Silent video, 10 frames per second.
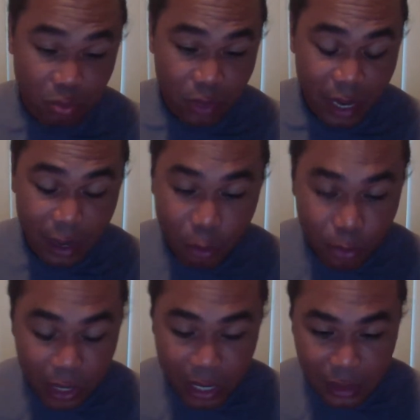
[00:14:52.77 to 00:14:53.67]
hope
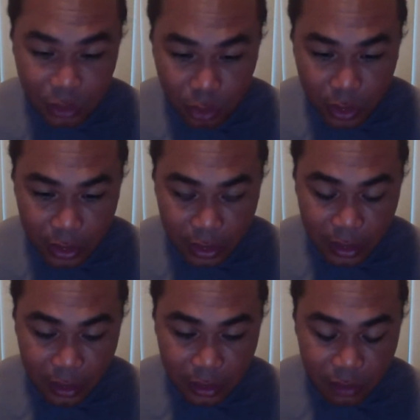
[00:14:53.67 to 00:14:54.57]
you guys enjoy it and
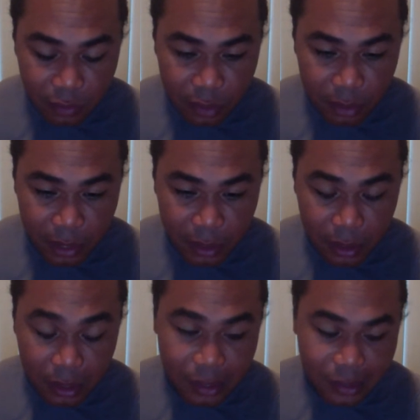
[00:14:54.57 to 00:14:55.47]
get yourself ready, man.
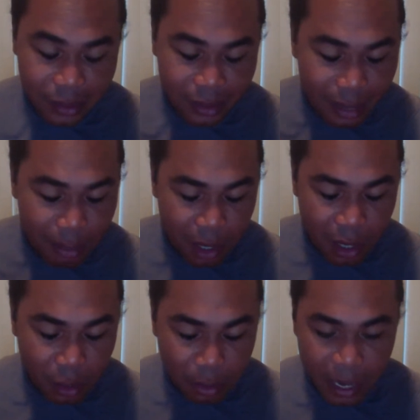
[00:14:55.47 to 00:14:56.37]
And I said that bug
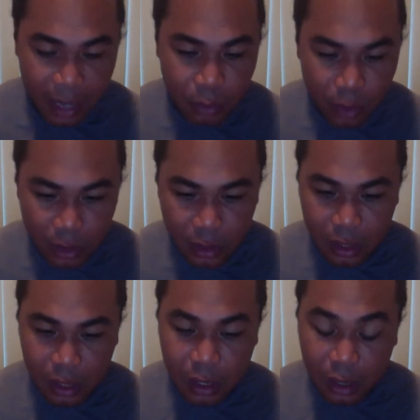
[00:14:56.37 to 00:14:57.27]
out bag will
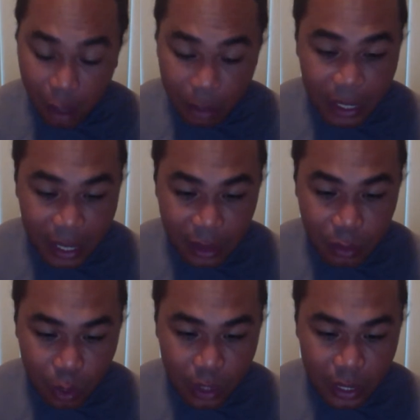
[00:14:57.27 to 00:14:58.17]
come in handy
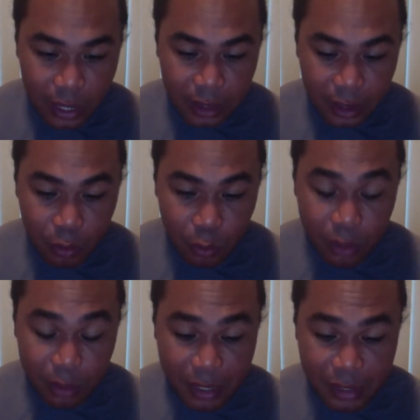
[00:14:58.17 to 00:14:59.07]
one day. It will
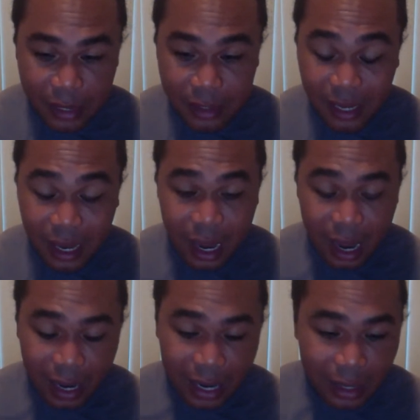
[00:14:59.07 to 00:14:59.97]
make sense.
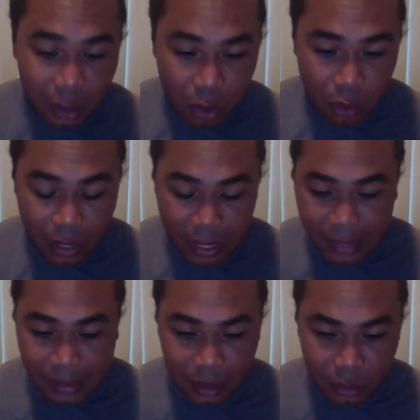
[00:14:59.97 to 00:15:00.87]
I gotta go. I
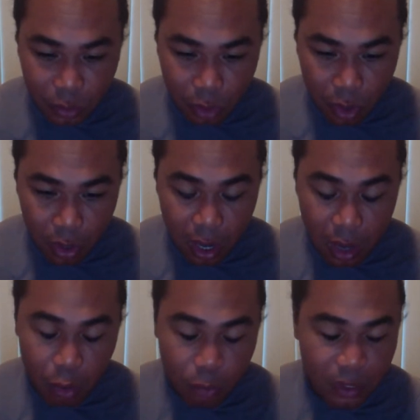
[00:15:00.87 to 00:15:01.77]
can't stay too long. I hope